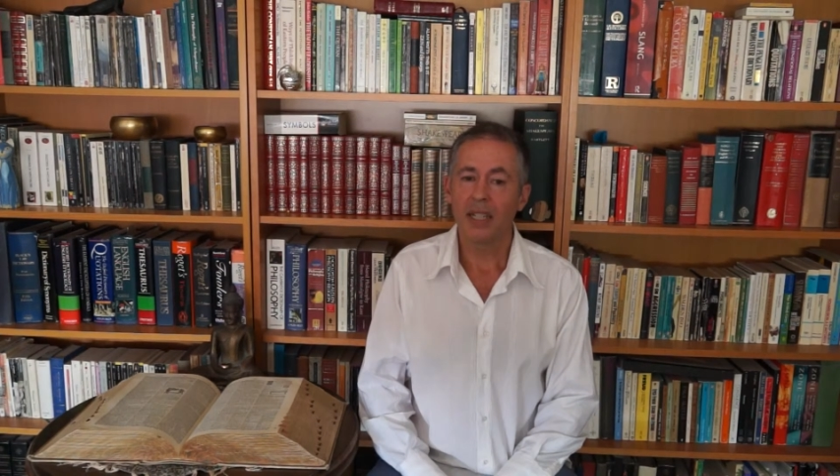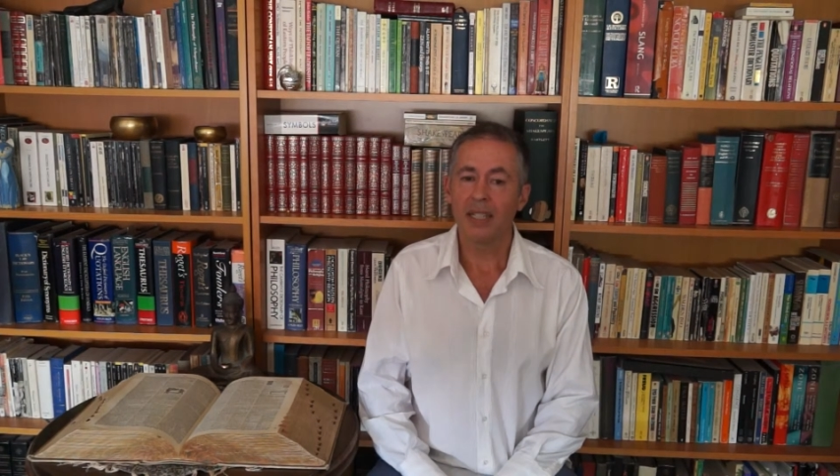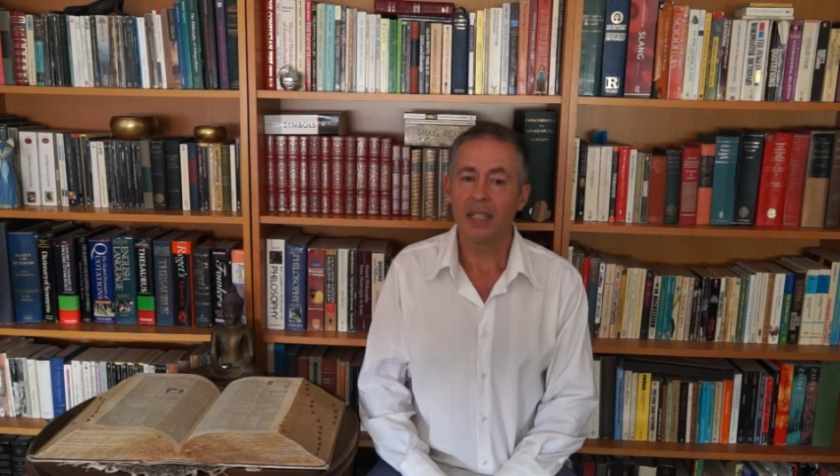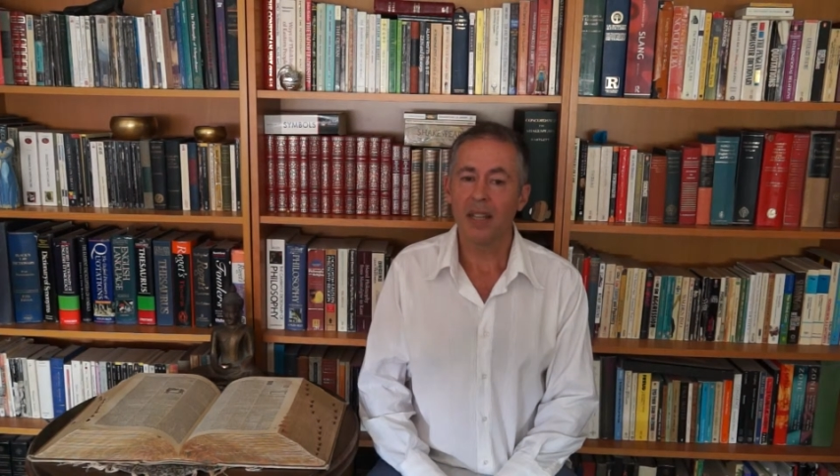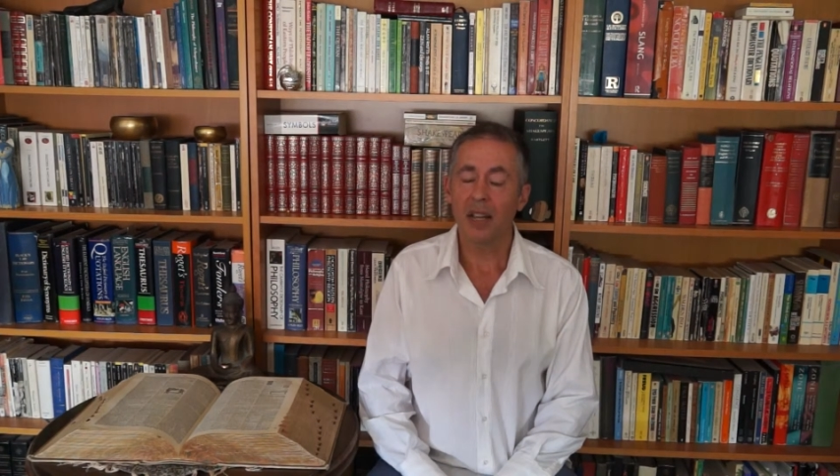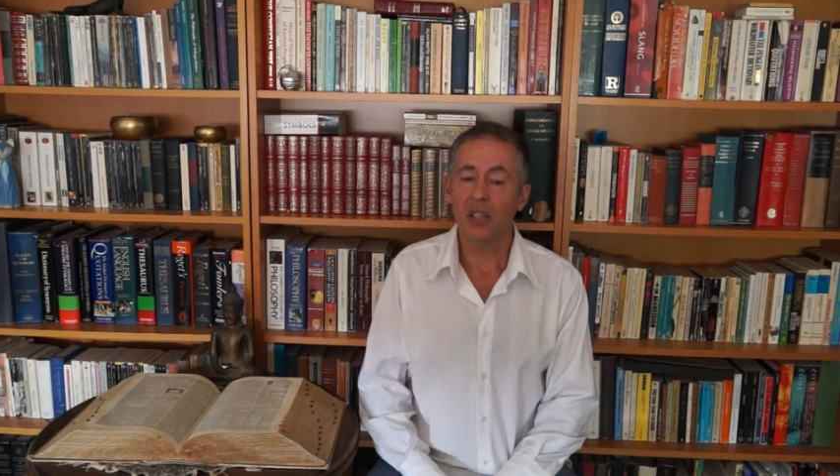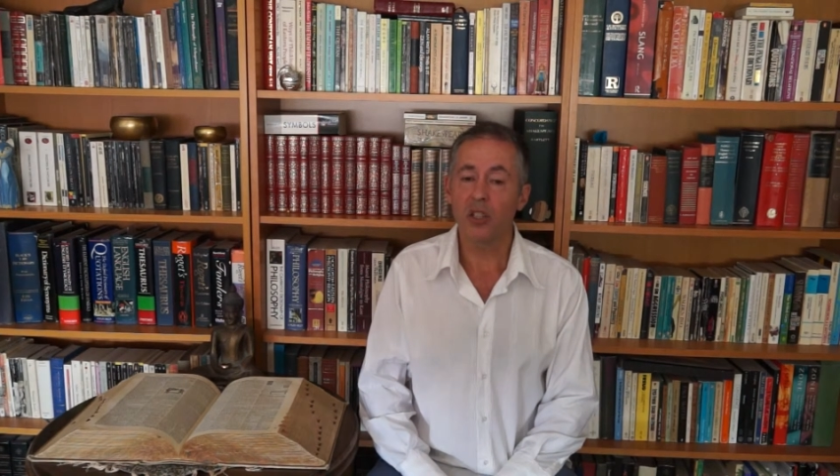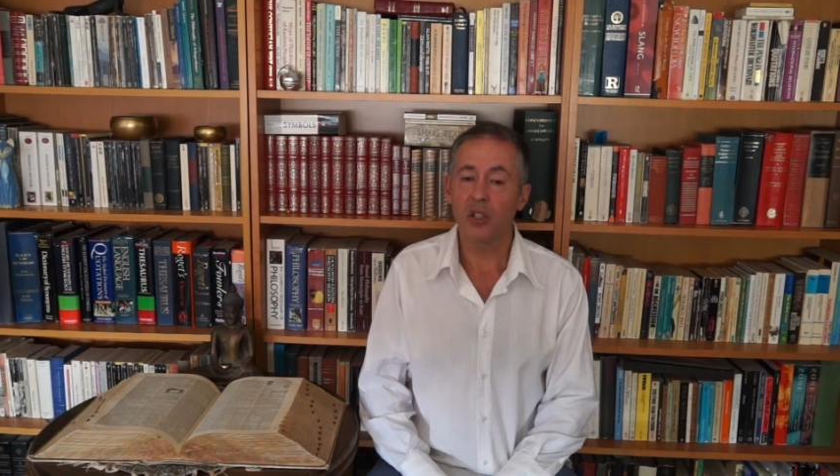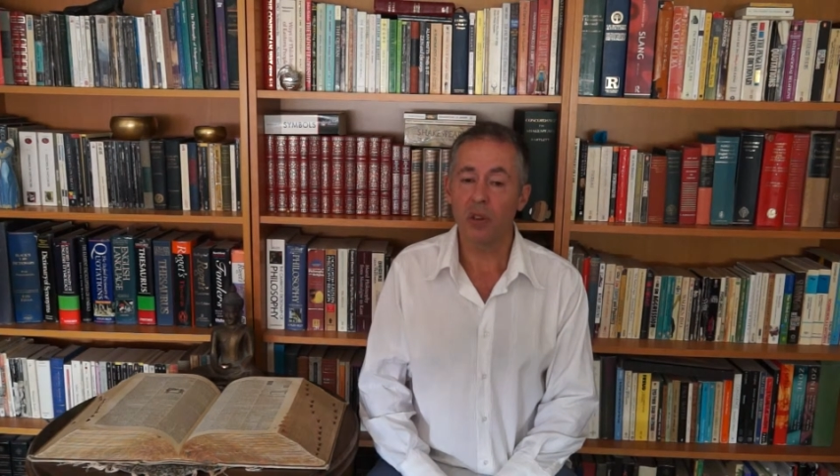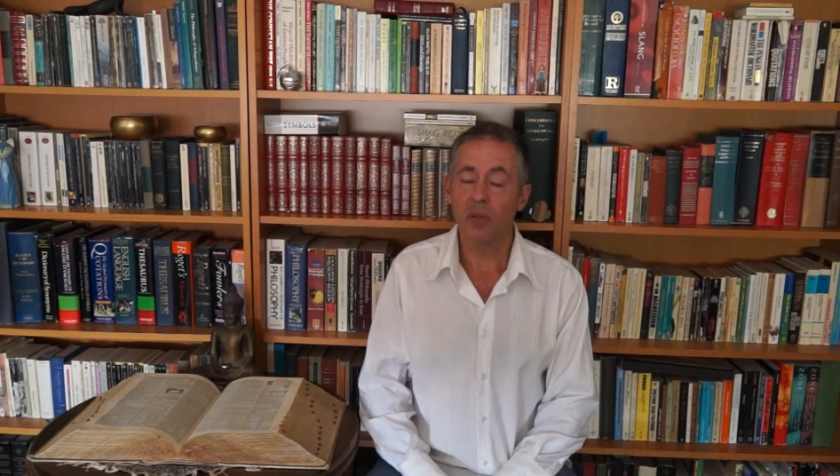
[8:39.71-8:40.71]
did not
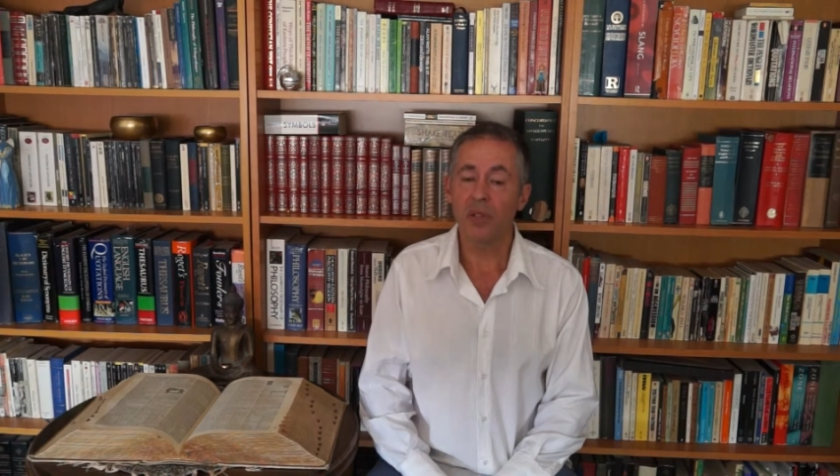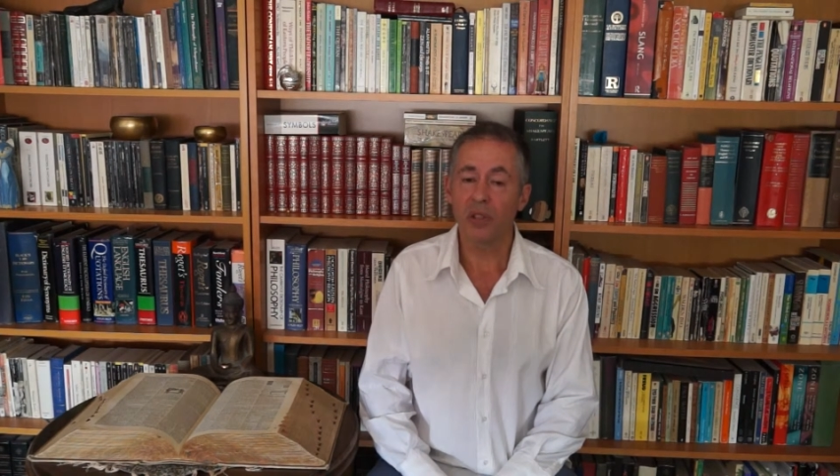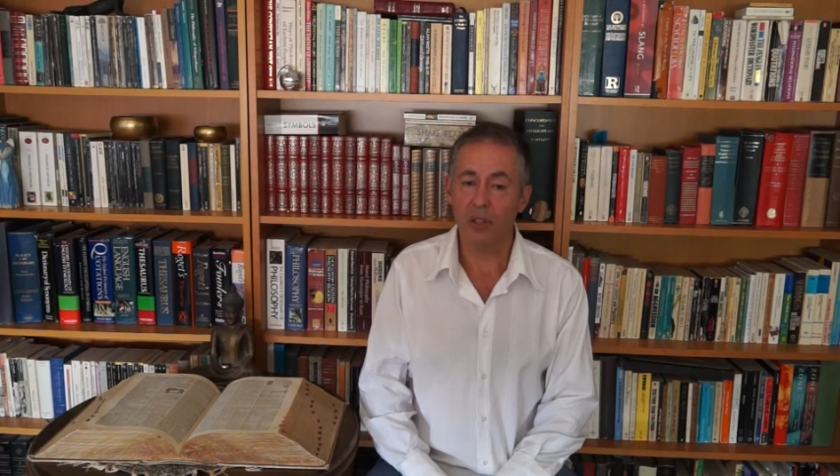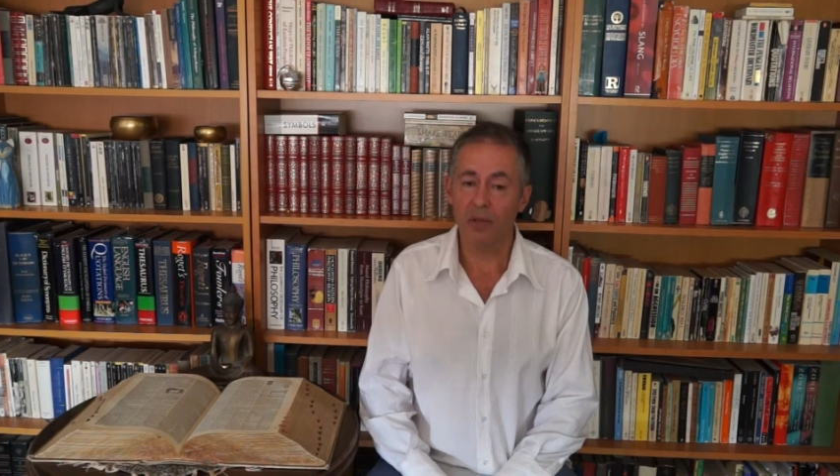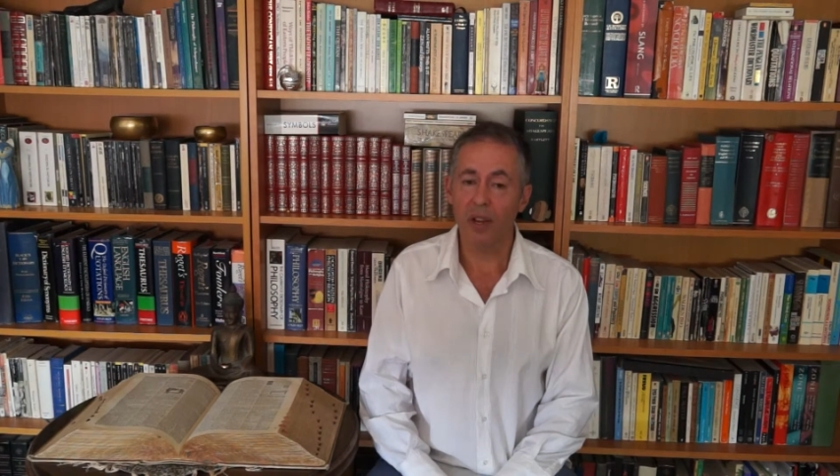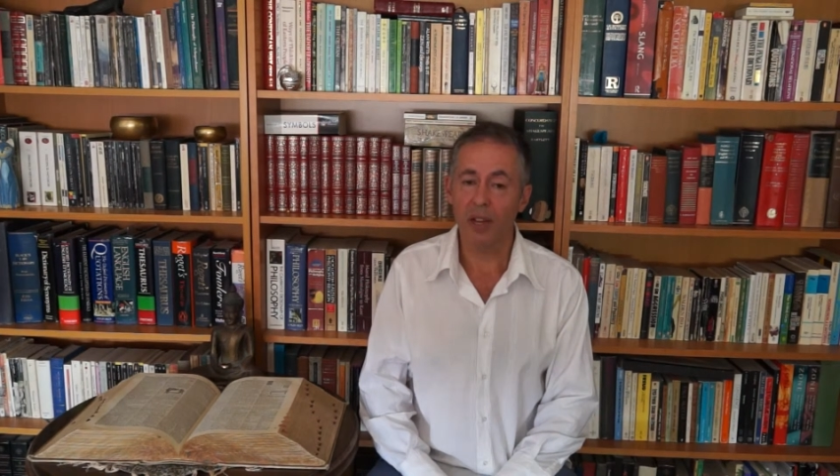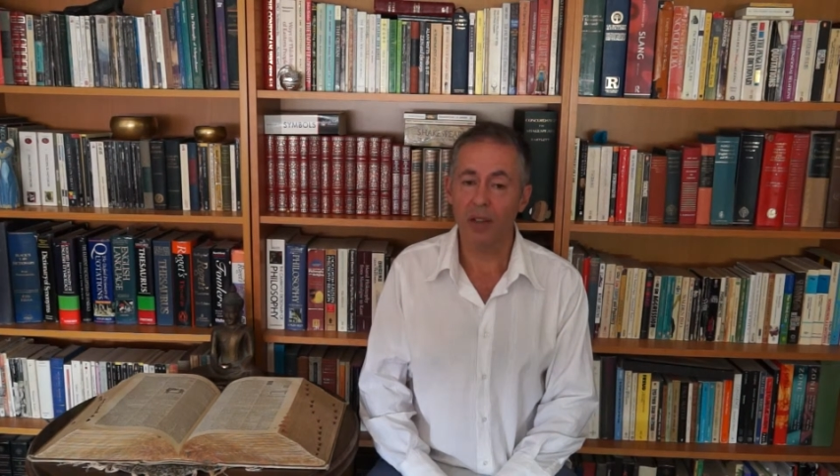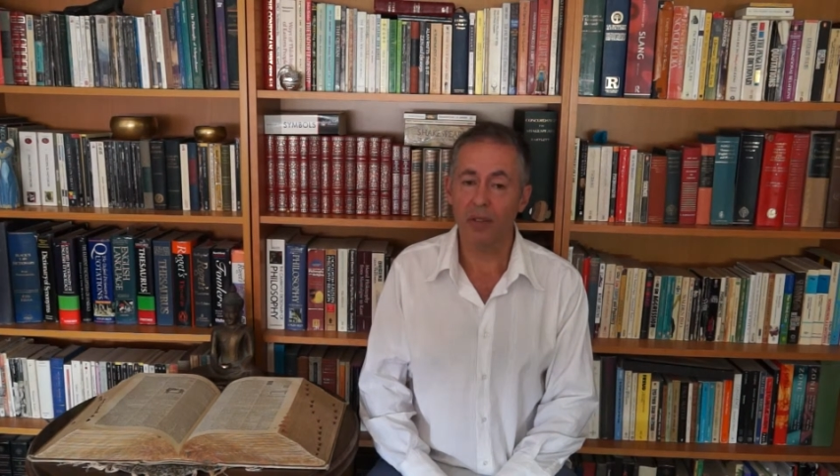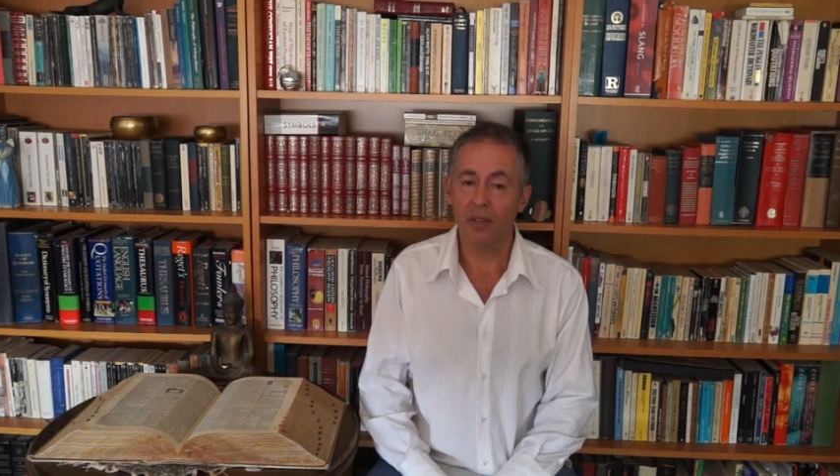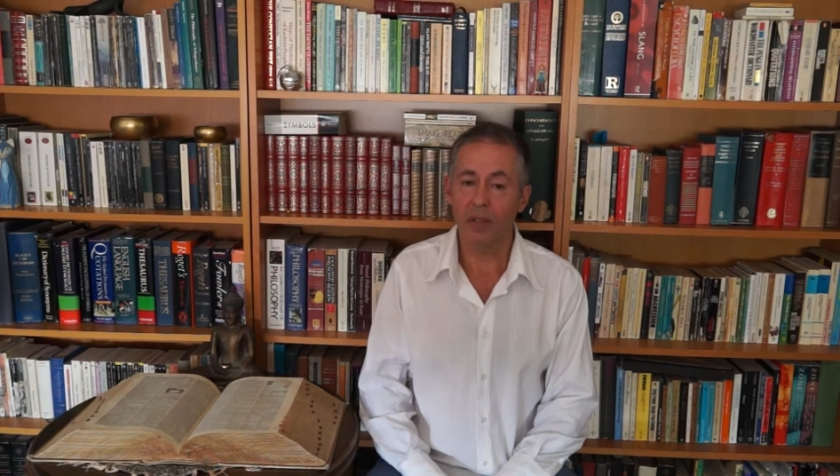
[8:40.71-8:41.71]
deserve to
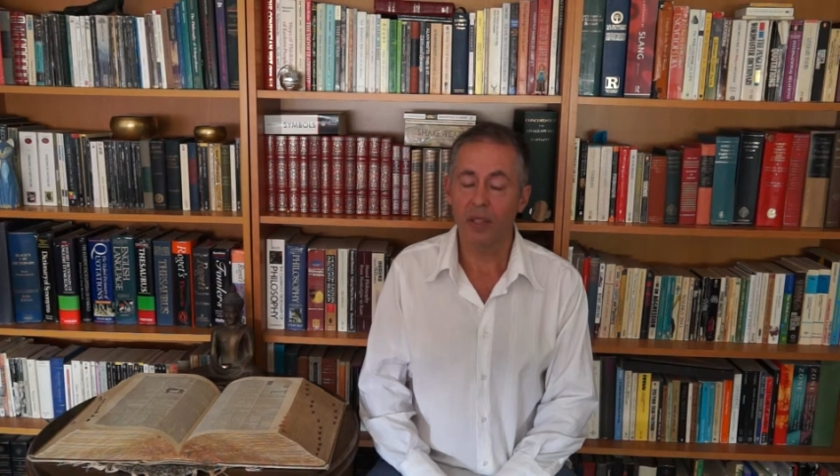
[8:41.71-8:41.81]
survive.